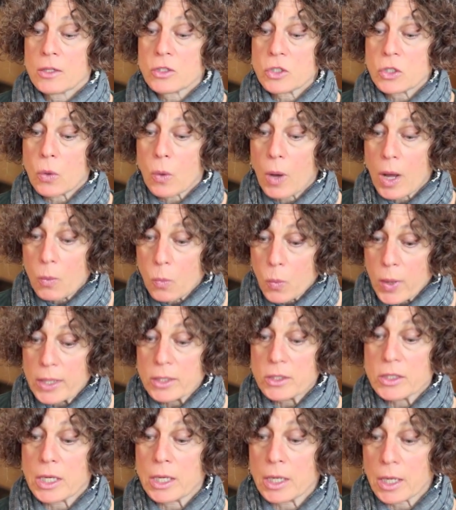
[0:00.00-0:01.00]
So I
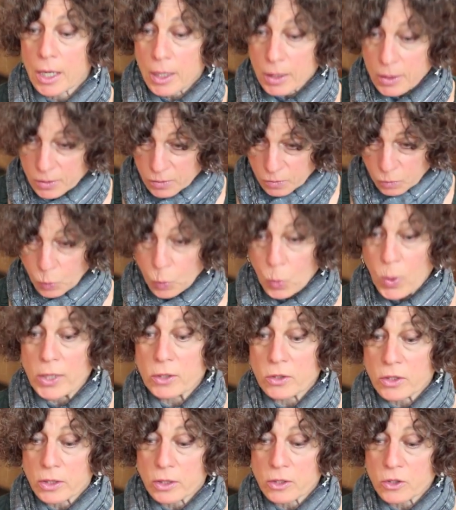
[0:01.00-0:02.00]
went
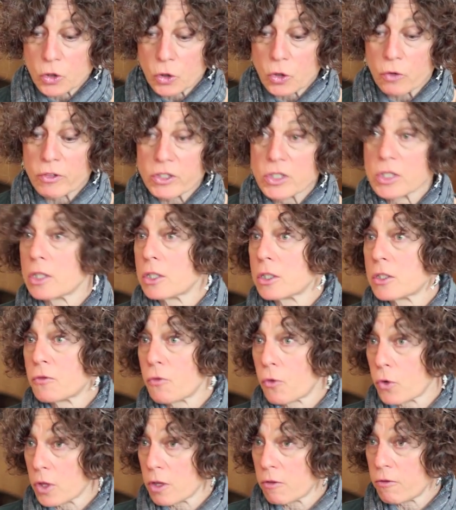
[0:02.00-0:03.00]
to the services
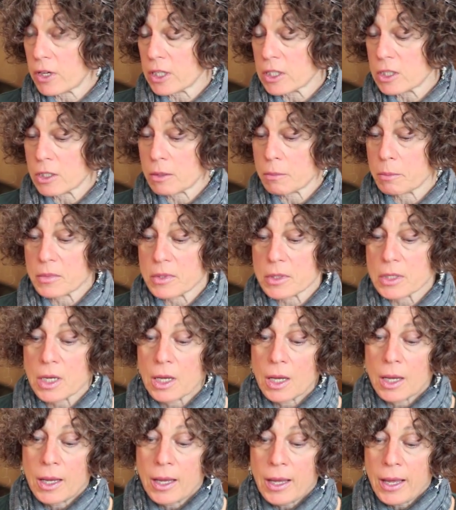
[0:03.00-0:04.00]
for the victims,
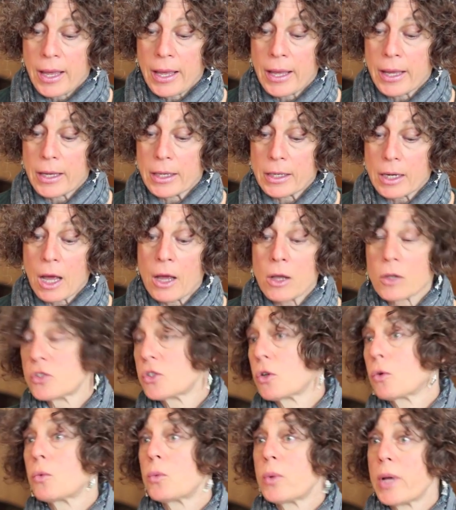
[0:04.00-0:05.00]
and I
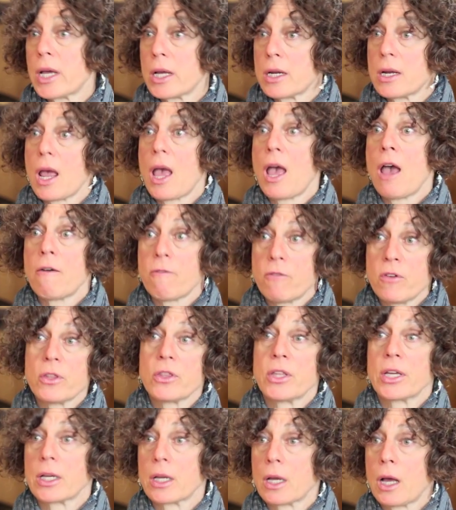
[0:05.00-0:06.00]
also read
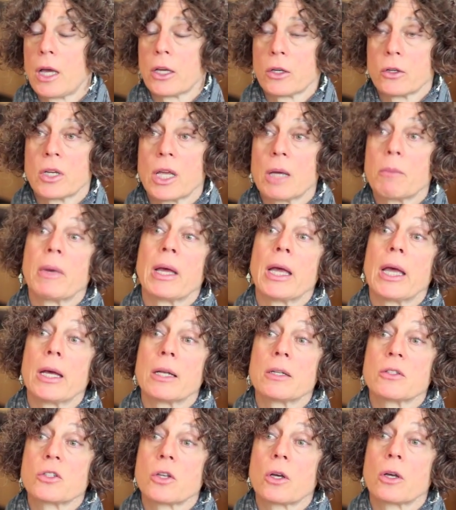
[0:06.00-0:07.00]
everything I could get my
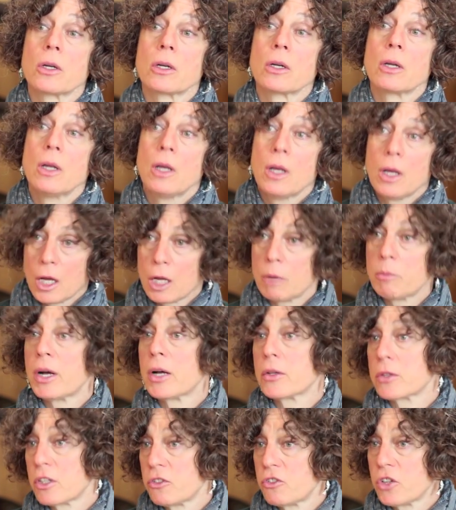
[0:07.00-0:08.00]
hands on
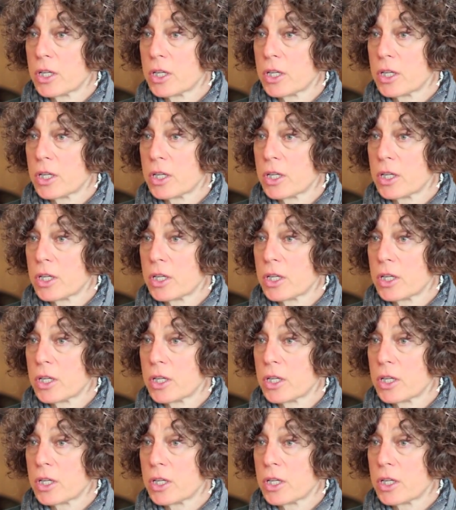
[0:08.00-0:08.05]
about the